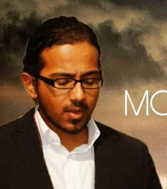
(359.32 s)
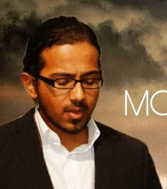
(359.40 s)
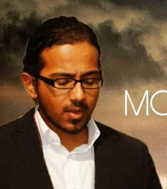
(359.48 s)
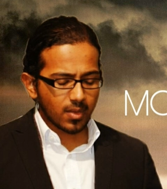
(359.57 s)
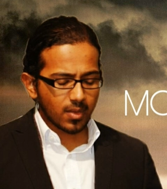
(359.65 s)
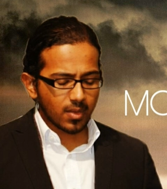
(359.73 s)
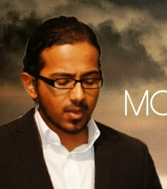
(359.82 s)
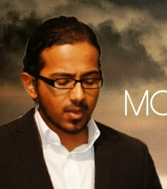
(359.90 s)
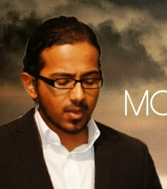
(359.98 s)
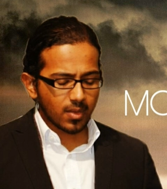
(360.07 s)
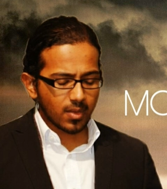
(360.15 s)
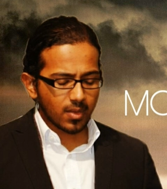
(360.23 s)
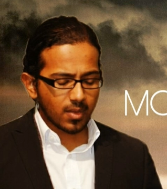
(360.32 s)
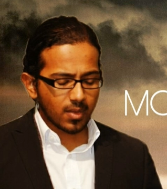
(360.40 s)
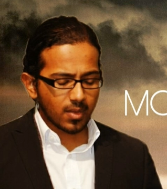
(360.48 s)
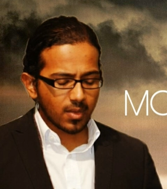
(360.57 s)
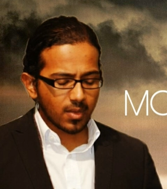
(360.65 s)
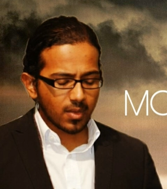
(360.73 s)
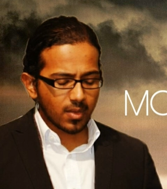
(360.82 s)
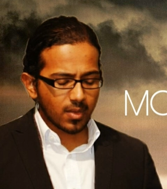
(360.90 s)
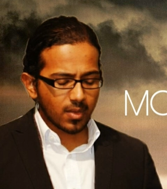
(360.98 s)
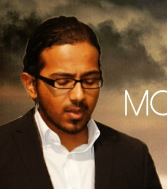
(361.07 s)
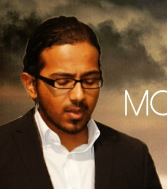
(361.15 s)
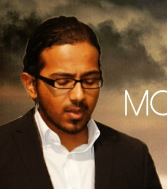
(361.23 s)

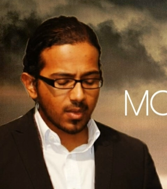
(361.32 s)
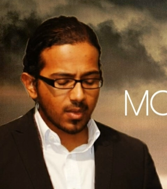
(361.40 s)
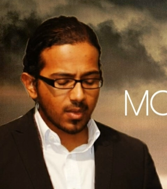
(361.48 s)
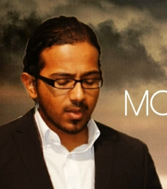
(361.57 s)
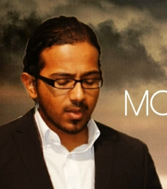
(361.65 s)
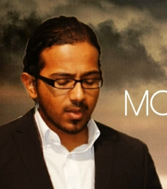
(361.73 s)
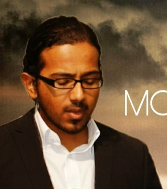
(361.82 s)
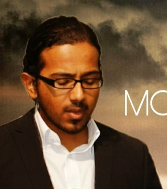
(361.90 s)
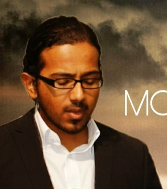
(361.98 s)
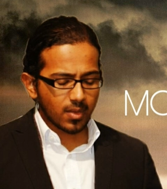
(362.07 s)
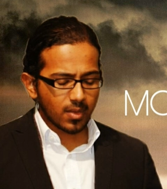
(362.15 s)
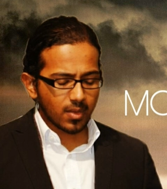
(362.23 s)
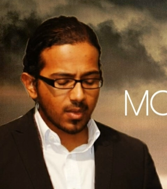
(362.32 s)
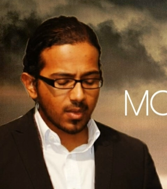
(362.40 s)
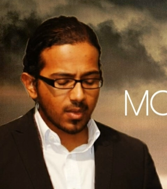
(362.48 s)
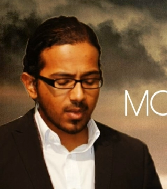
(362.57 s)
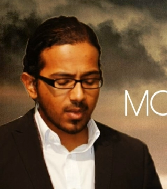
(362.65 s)
This is a still picture; no speech is visible.